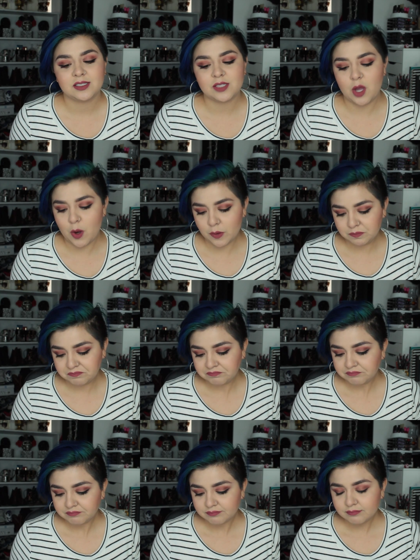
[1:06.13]
So
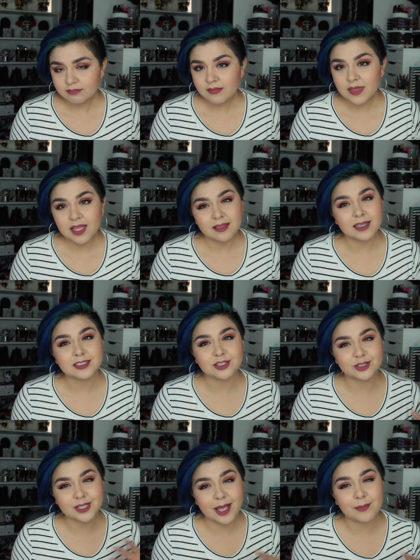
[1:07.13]
let's
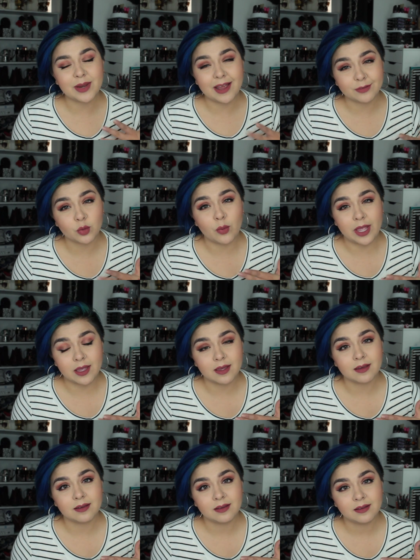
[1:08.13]
just say I'm gonna have to
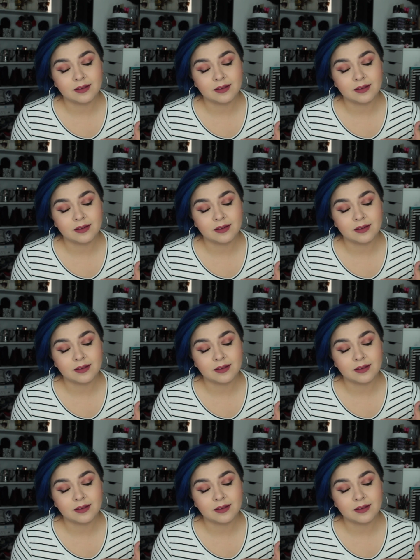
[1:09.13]
wait